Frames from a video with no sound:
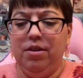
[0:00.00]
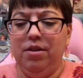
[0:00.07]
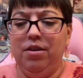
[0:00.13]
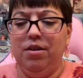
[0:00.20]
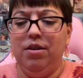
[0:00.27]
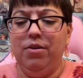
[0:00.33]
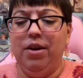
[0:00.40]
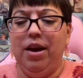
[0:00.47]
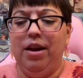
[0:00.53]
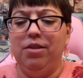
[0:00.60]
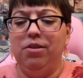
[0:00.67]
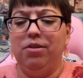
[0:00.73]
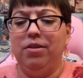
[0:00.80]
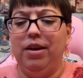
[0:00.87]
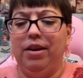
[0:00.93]
Okay, it
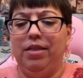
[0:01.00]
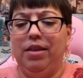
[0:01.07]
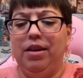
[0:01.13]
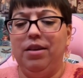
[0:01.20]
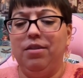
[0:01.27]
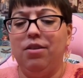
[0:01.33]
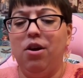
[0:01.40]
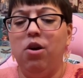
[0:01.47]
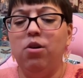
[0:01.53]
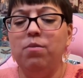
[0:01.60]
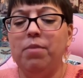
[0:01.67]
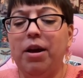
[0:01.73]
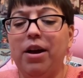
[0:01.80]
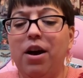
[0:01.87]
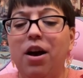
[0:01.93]
looks like this. Oh
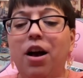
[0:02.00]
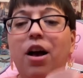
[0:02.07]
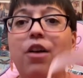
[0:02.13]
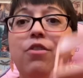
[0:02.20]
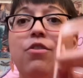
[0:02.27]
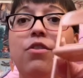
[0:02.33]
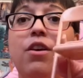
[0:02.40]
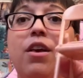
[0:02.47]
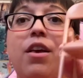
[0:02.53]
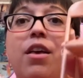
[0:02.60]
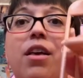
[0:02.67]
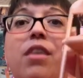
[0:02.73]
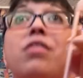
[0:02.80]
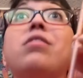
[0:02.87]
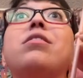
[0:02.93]
my gosh.
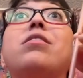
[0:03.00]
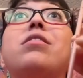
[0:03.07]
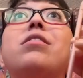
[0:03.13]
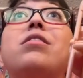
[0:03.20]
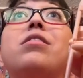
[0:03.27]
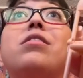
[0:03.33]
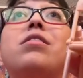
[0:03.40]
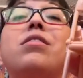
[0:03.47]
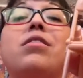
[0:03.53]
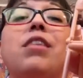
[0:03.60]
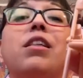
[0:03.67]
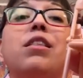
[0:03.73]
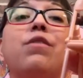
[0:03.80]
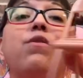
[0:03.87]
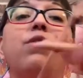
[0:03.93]

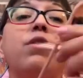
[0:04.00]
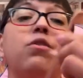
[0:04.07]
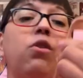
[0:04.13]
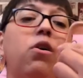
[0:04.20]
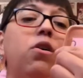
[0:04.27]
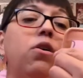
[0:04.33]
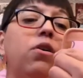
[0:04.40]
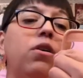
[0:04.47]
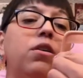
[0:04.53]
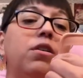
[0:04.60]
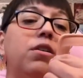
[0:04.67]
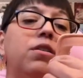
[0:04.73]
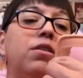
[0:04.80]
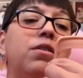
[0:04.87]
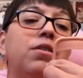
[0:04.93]
That's for a doll.
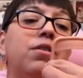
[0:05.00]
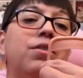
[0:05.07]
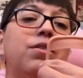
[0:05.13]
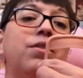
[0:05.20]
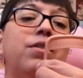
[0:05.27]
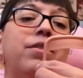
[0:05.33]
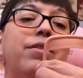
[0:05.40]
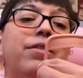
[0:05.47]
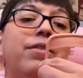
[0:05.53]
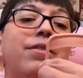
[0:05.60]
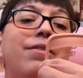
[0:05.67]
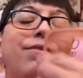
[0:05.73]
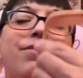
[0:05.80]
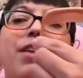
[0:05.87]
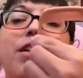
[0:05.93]

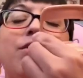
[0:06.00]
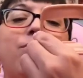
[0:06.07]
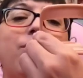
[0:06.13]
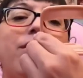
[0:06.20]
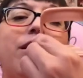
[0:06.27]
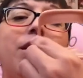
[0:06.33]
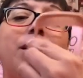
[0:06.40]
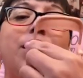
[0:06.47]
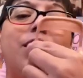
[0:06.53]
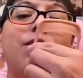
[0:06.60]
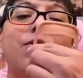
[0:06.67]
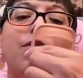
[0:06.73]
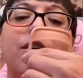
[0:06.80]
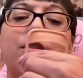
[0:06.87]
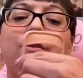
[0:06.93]
That's really
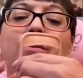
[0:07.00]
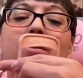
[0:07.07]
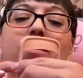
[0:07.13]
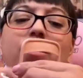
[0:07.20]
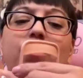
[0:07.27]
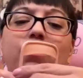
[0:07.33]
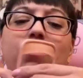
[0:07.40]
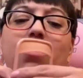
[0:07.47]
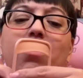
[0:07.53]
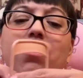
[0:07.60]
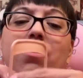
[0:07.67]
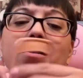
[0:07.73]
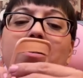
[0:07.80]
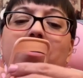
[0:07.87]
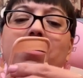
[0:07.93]
cute. That's for a little
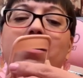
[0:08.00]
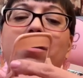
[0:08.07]
doll.